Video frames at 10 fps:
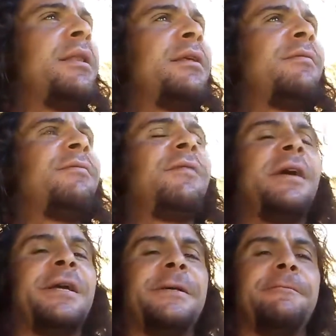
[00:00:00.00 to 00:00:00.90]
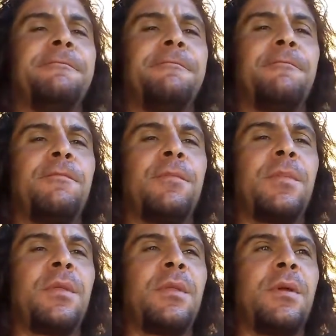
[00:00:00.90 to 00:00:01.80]
This fight
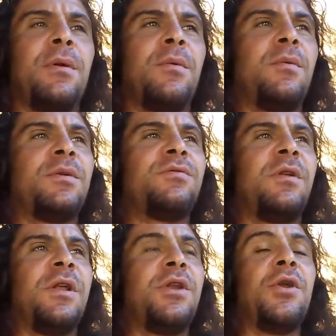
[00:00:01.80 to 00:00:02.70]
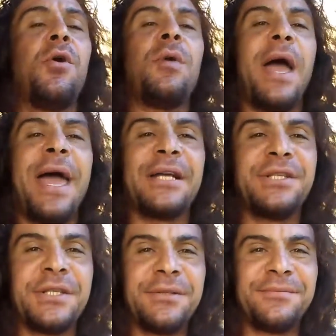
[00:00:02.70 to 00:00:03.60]
was really no
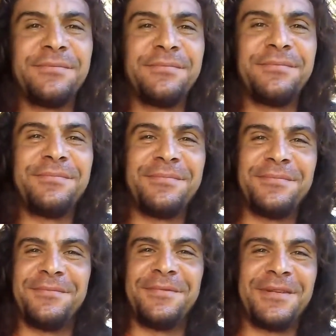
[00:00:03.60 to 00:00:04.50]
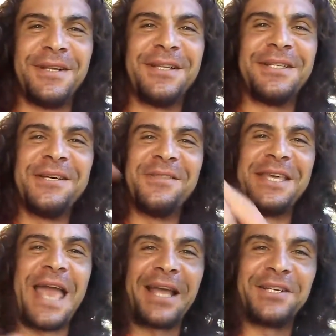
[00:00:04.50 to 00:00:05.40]
action until
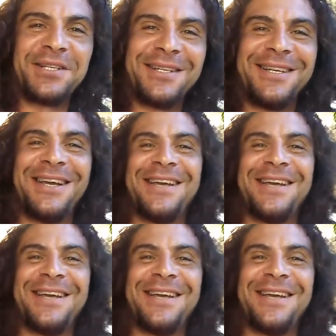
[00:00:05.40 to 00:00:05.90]
the action.